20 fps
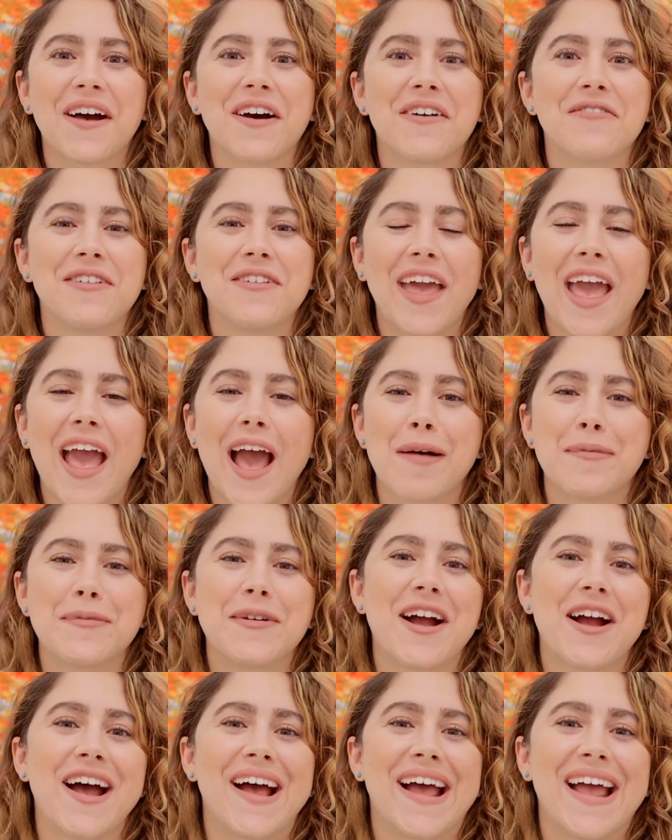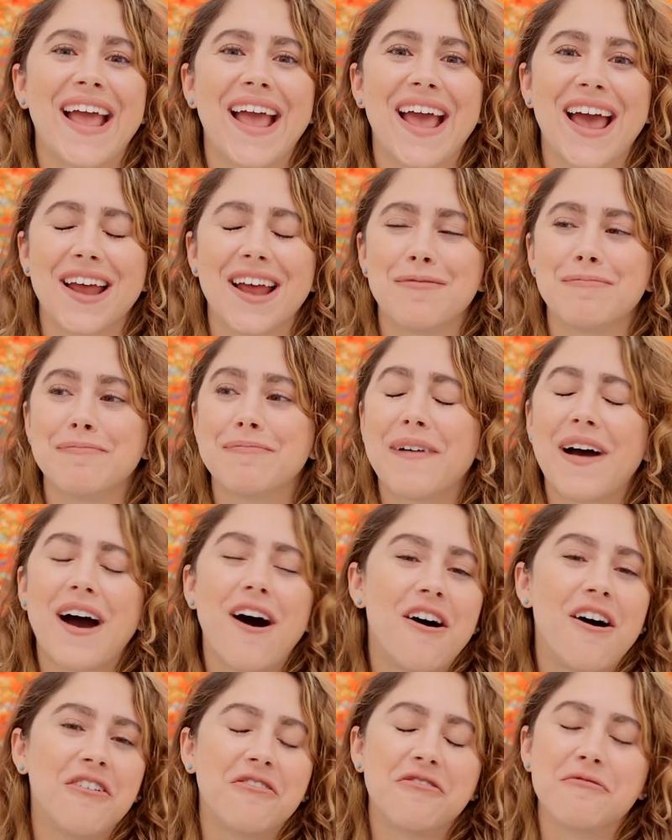of the camera, and
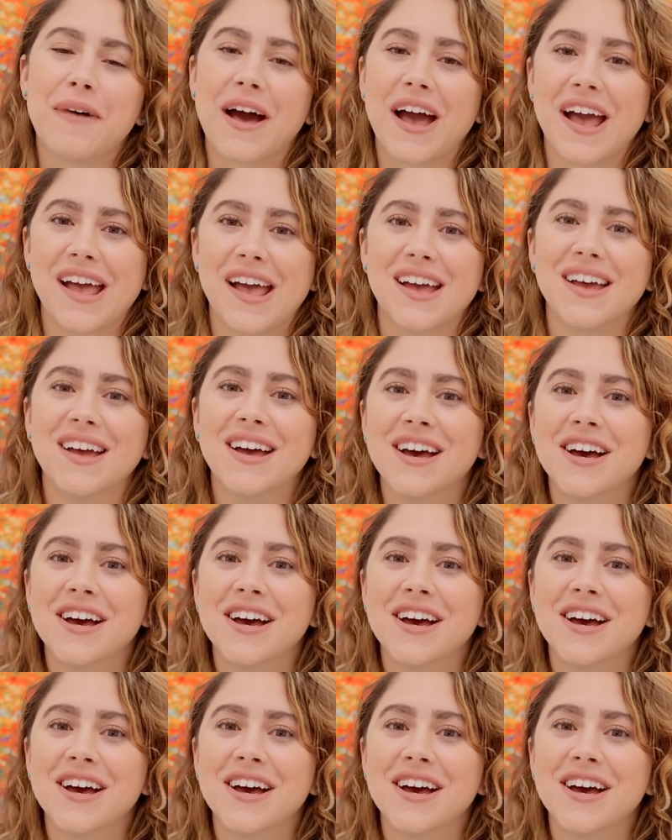all of my